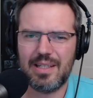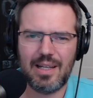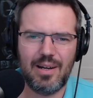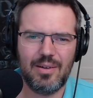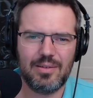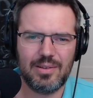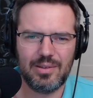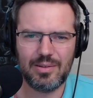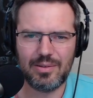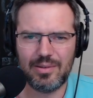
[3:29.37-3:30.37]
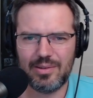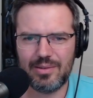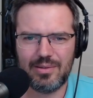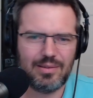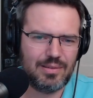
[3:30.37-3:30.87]
sit down, you,
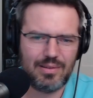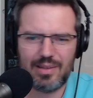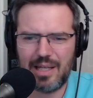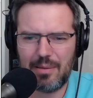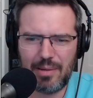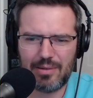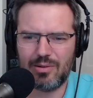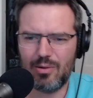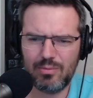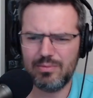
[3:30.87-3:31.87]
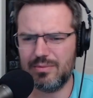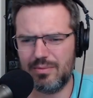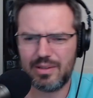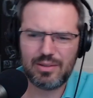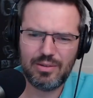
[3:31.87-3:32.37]
you, you think about code,
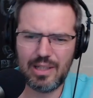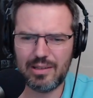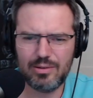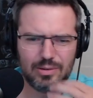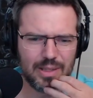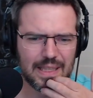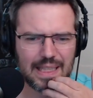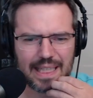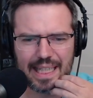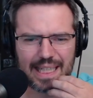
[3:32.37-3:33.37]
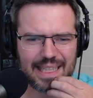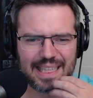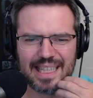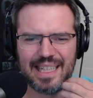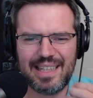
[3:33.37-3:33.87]
hmm, what could I do?
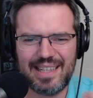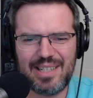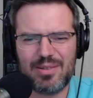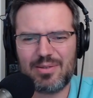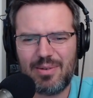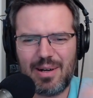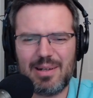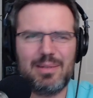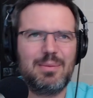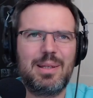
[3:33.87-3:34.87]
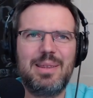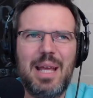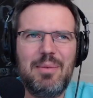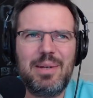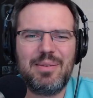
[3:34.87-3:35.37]
And then you struggle with
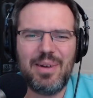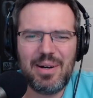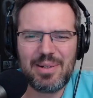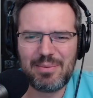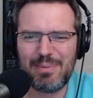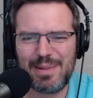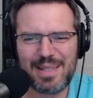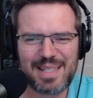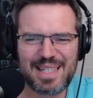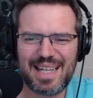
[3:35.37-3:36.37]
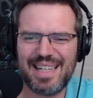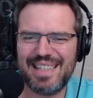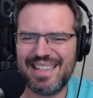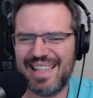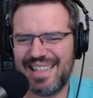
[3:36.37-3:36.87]
naming variables
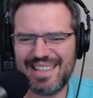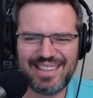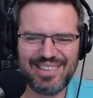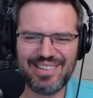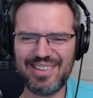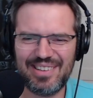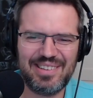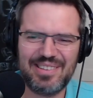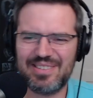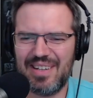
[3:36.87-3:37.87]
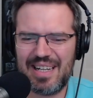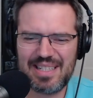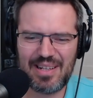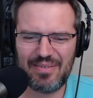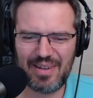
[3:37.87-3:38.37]
and then you're you're trying
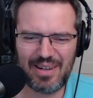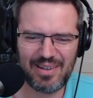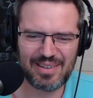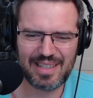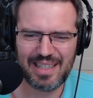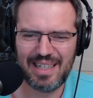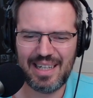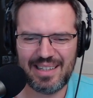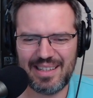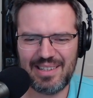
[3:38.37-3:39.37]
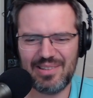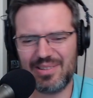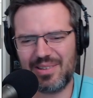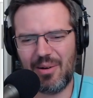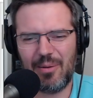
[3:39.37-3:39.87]
stuff out and then
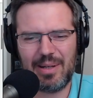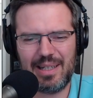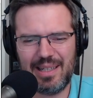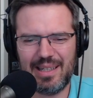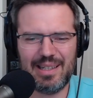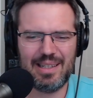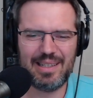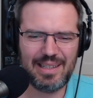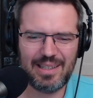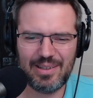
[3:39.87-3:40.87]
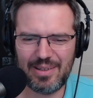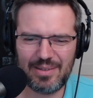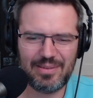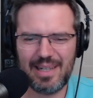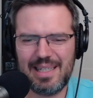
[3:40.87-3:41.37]
you're going uh, here
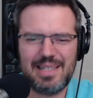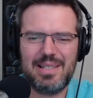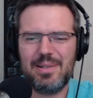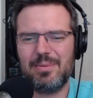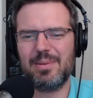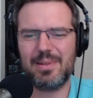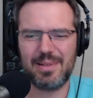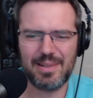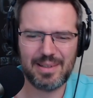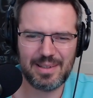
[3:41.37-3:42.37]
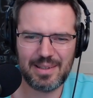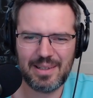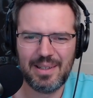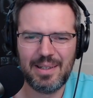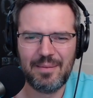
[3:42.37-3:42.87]
and writing SQL
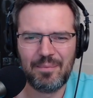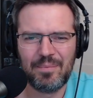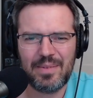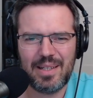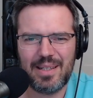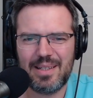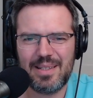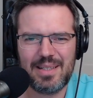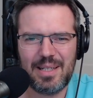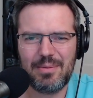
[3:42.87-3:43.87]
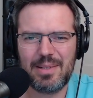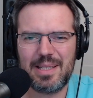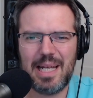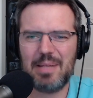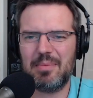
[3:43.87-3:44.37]
uh, uh, SQL
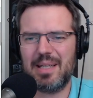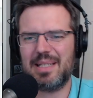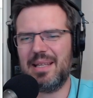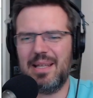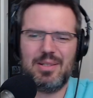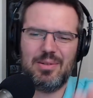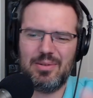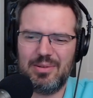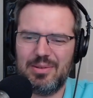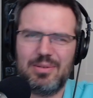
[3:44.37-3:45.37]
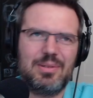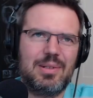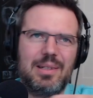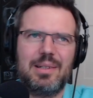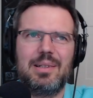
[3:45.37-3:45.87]
statements and then you're
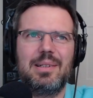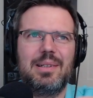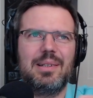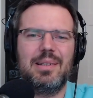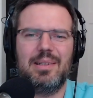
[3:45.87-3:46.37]
you're uh,